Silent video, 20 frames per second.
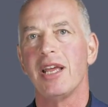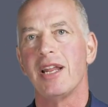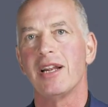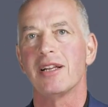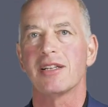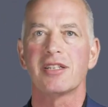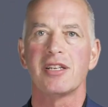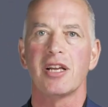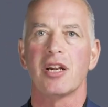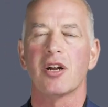and
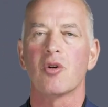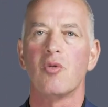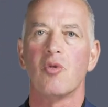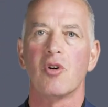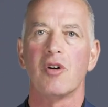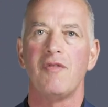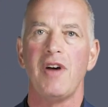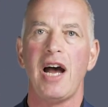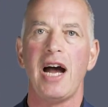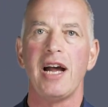a set of
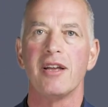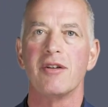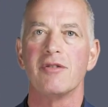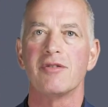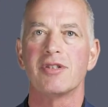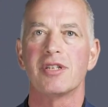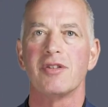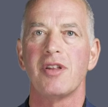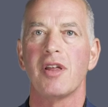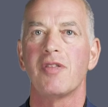core
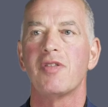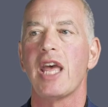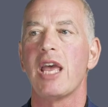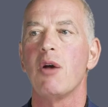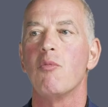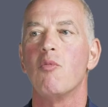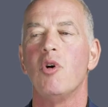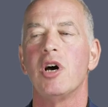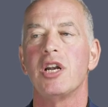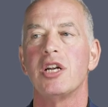values that
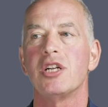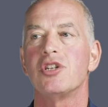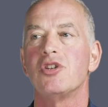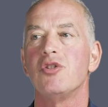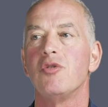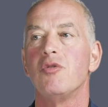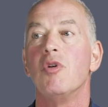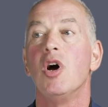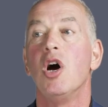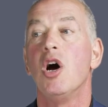they wanted
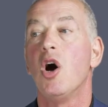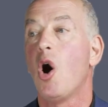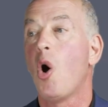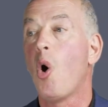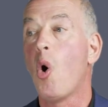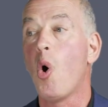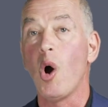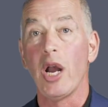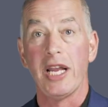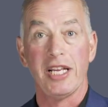to
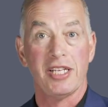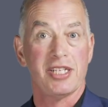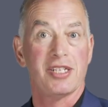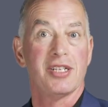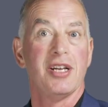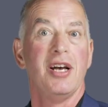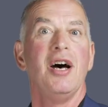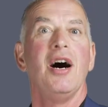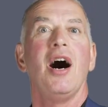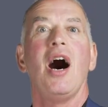hoist